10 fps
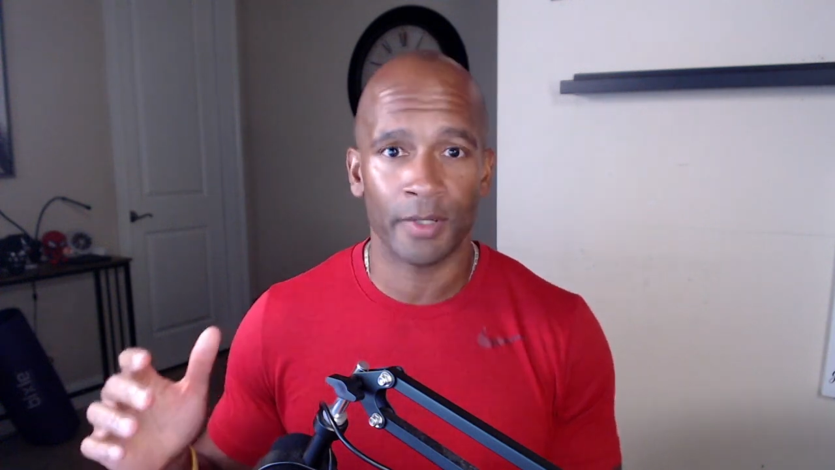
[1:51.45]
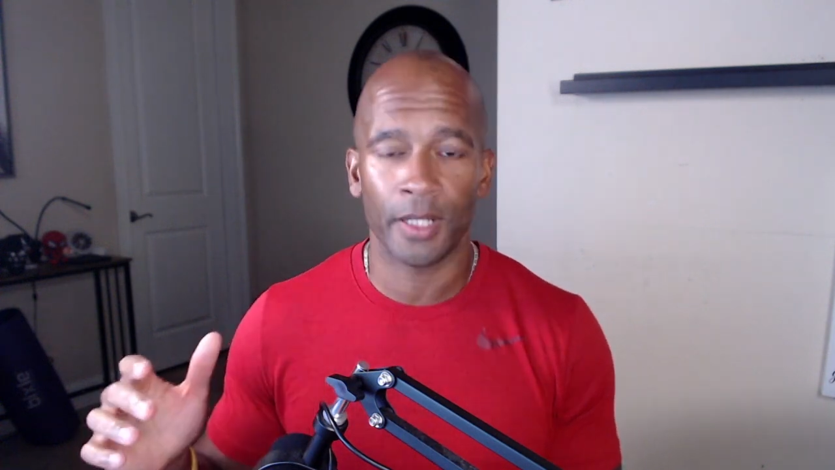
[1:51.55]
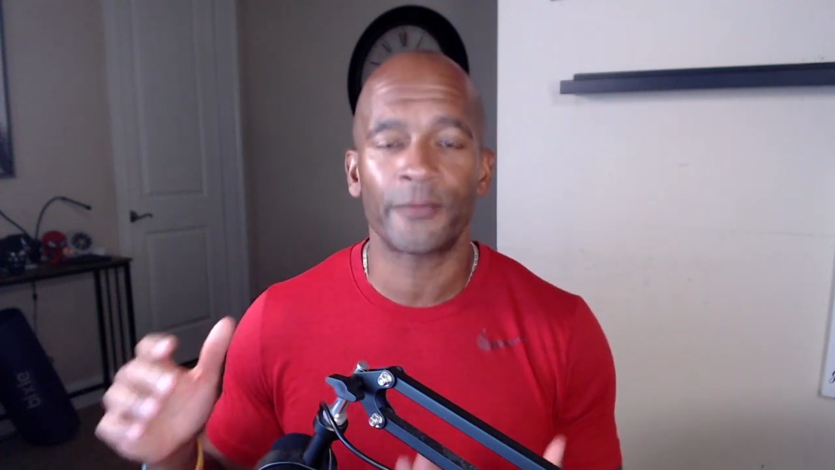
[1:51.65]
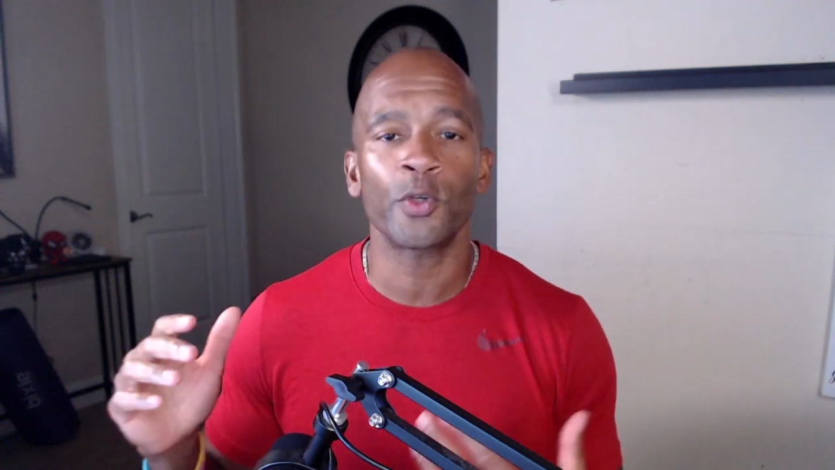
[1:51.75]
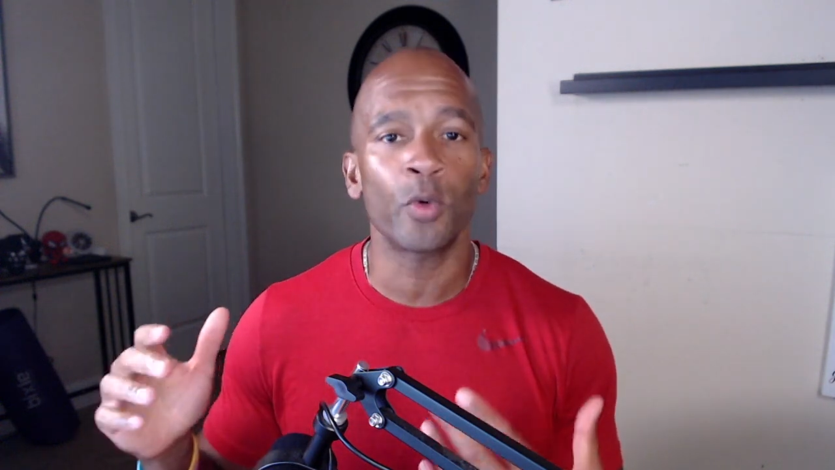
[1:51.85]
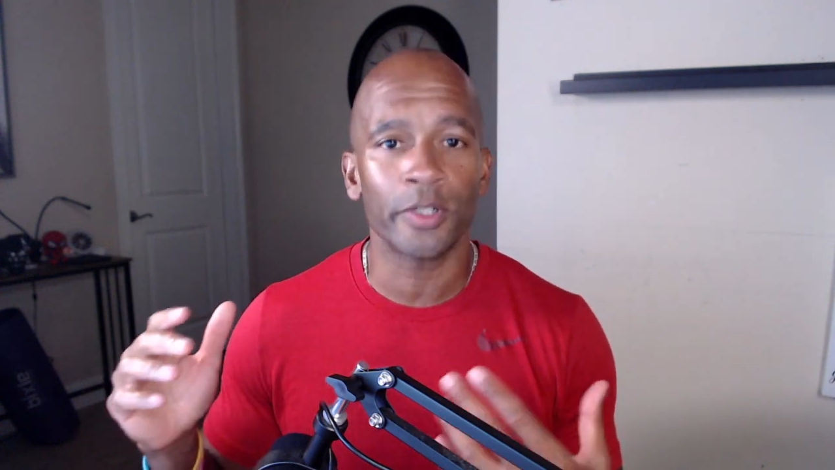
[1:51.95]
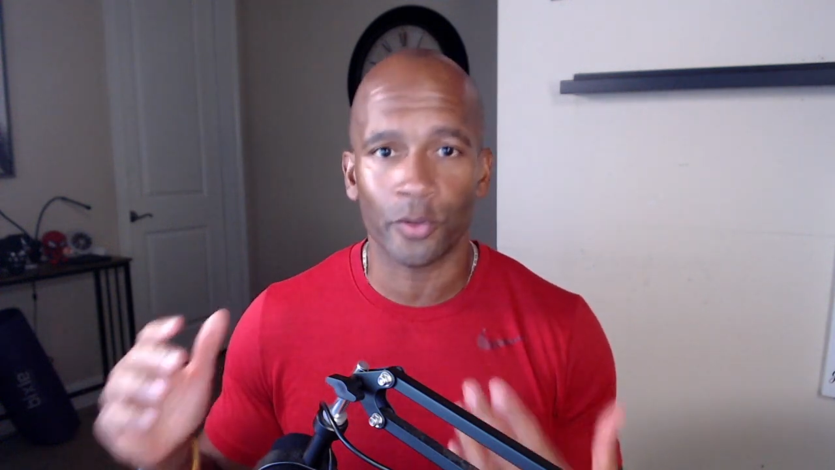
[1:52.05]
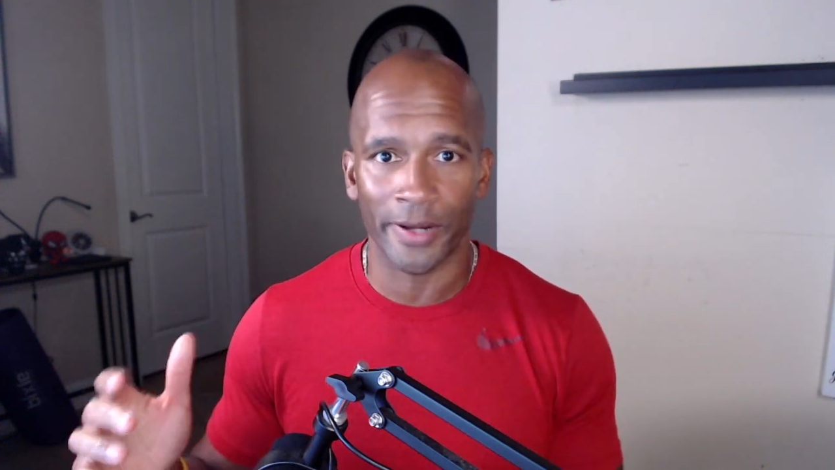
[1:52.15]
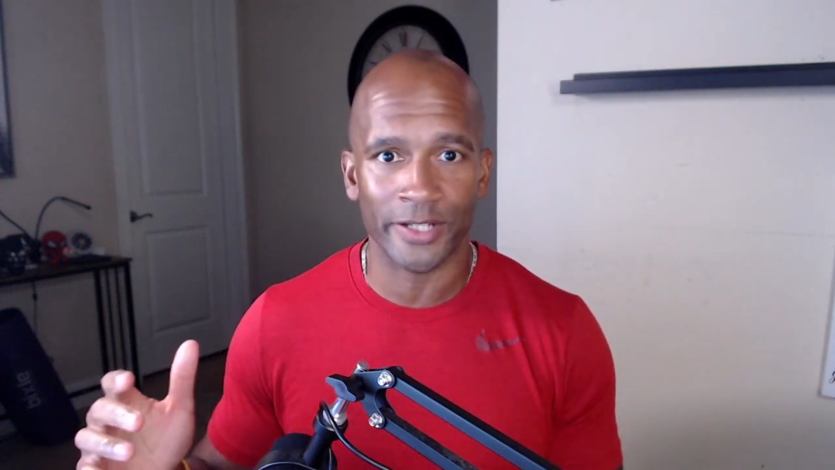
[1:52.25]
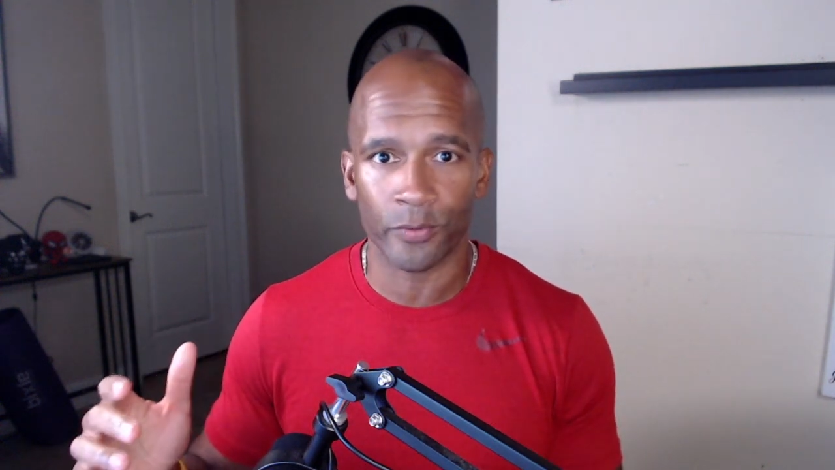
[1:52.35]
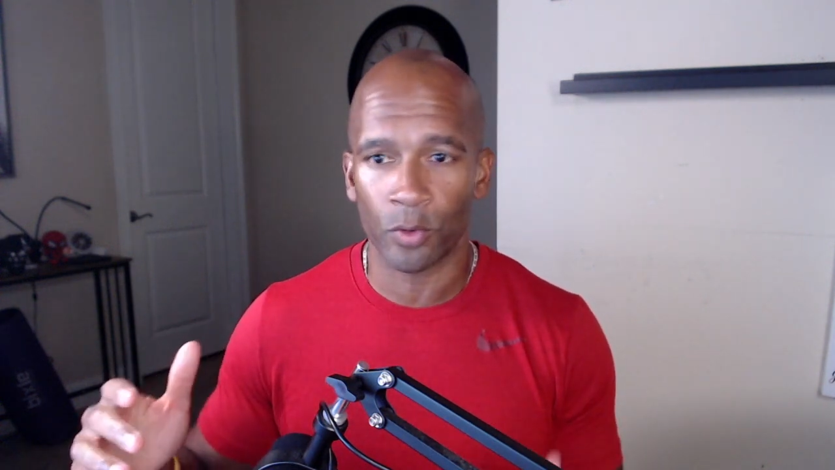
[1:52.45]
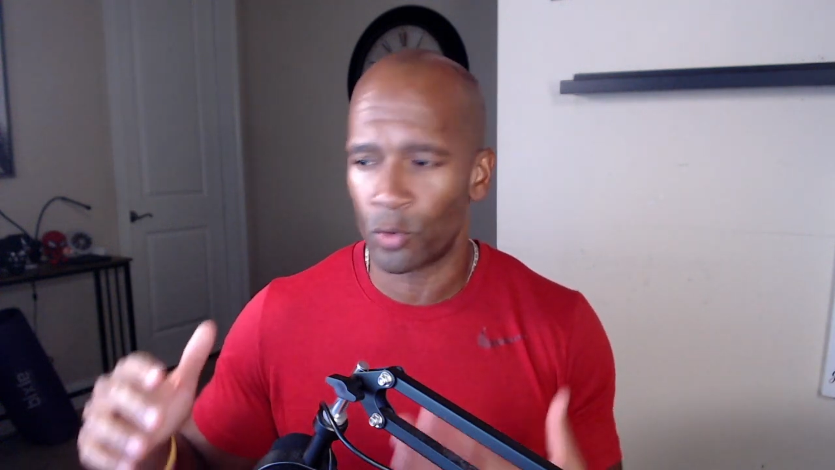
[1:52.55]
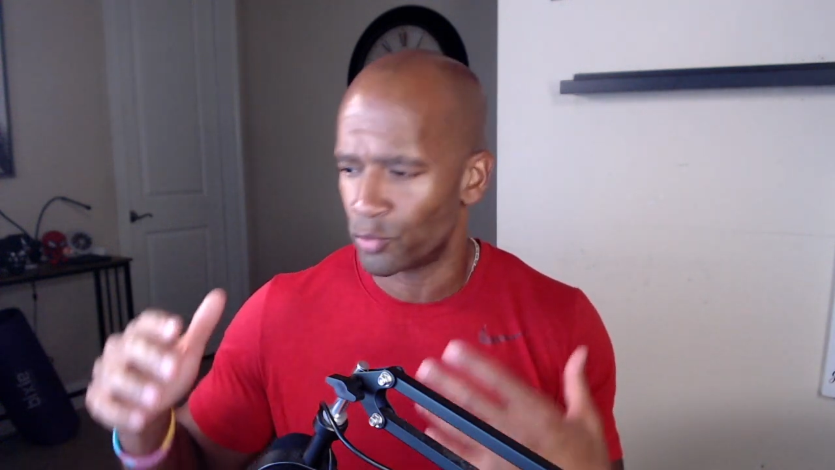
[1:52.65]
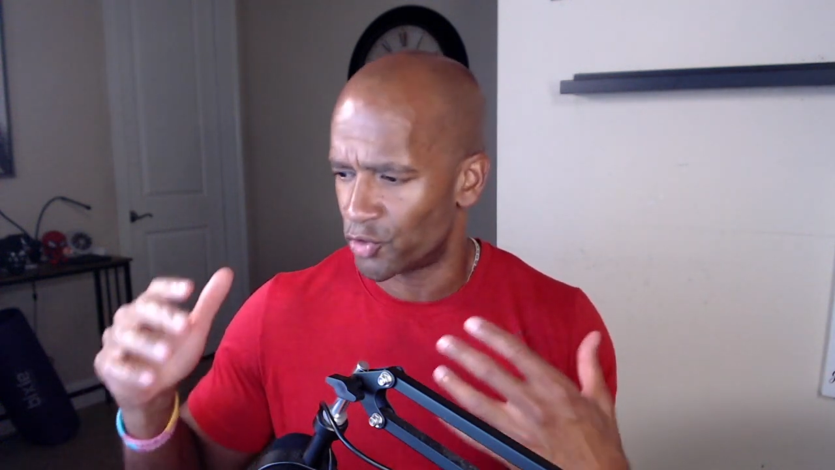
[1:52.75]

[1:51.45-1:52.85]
If you want a gradual,